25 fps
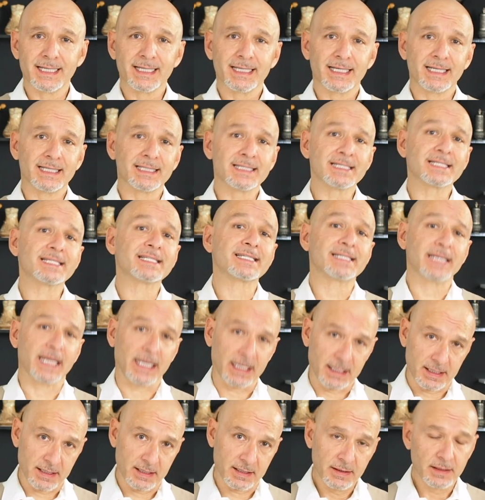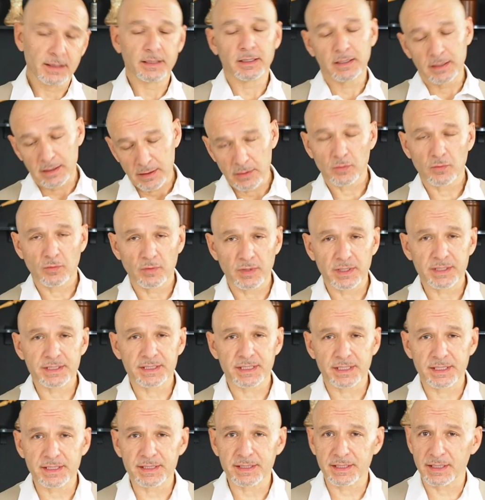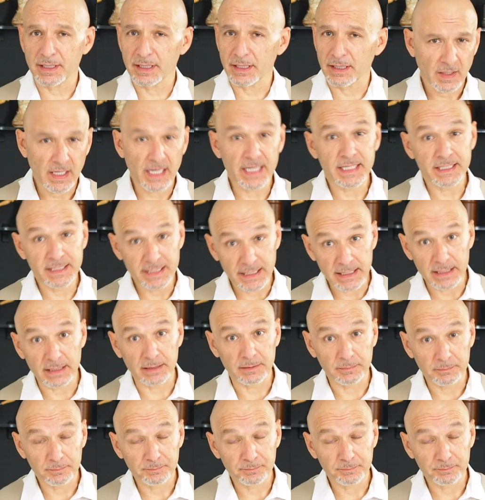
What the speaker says: and sink, which is the ideal.